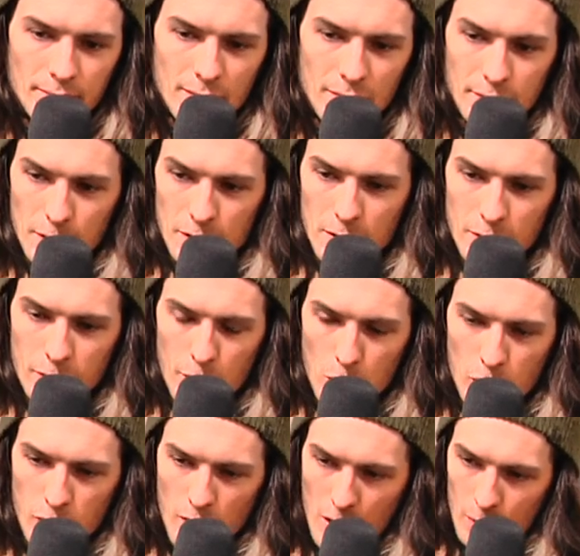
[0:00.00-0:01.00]
If
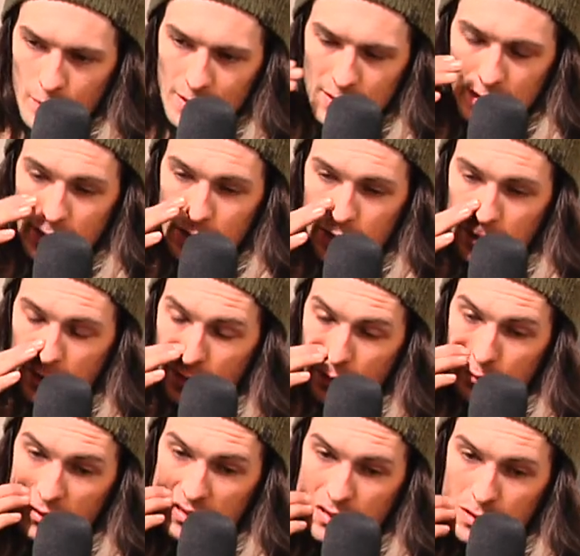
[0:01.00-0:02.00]
you're following us on
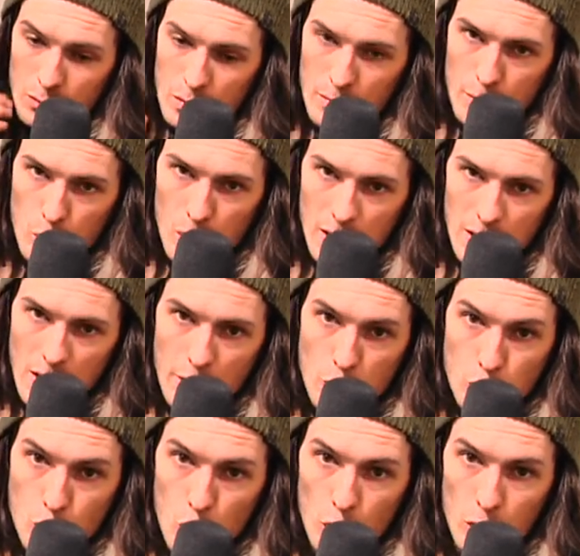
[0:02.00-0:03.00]
Instagram, you'll see we've been working on the
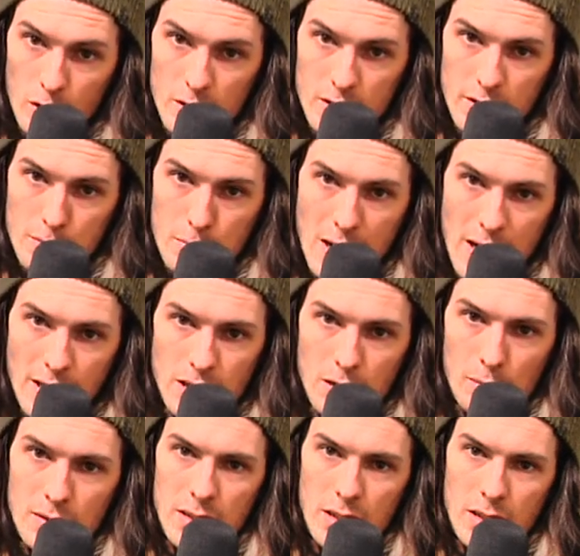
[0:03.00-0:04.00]
rollers in the box
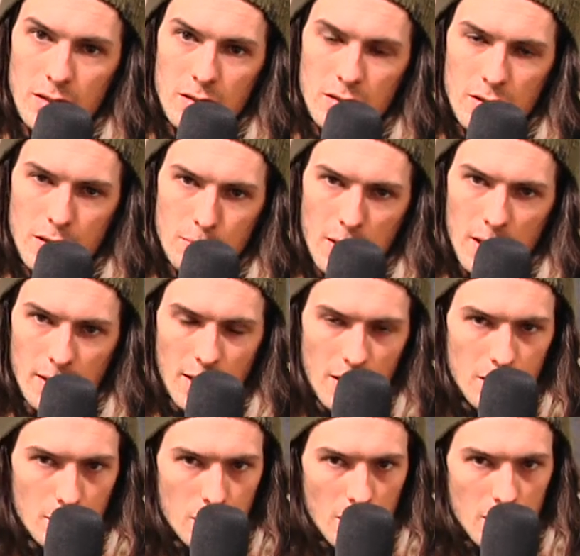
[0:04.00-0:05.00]
jump section. So this
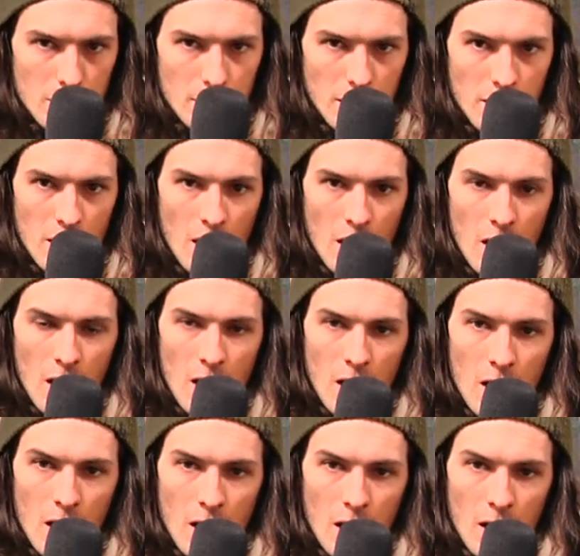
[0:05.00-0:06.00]
podcast will probably be
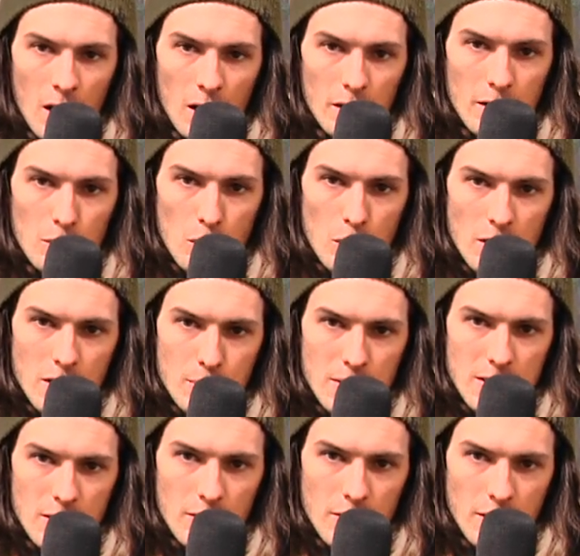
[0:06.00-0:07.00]
a little more
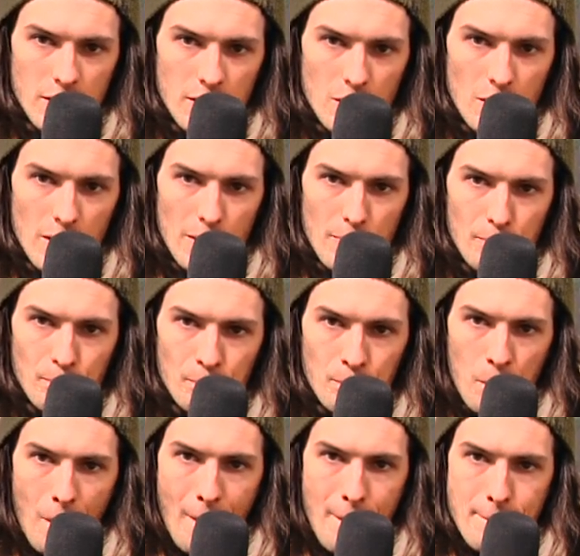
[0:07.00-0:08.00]
specific to
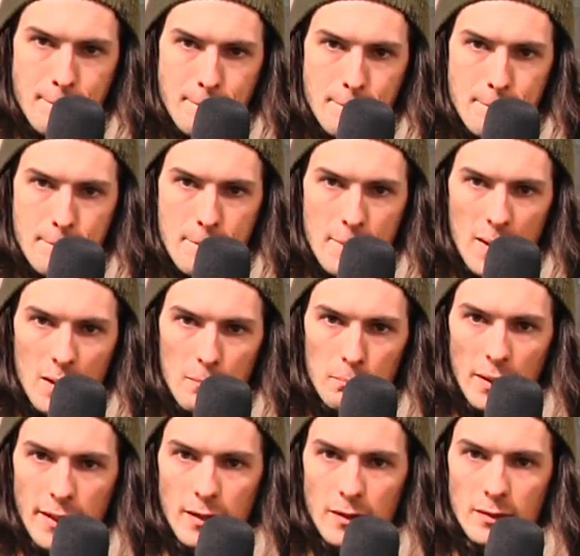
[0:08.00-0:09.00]

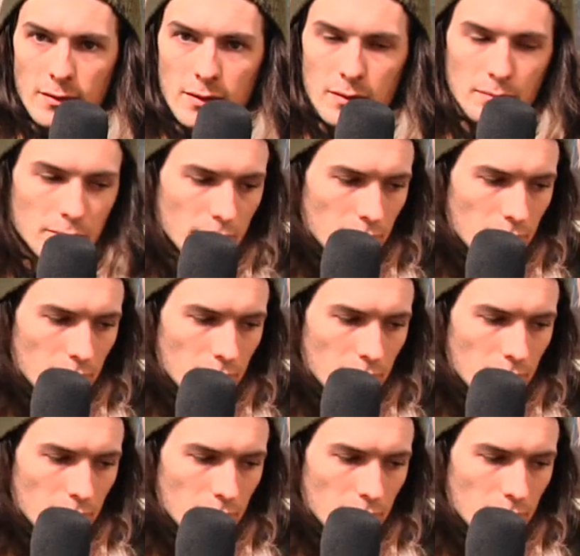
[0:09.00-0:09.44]
bikers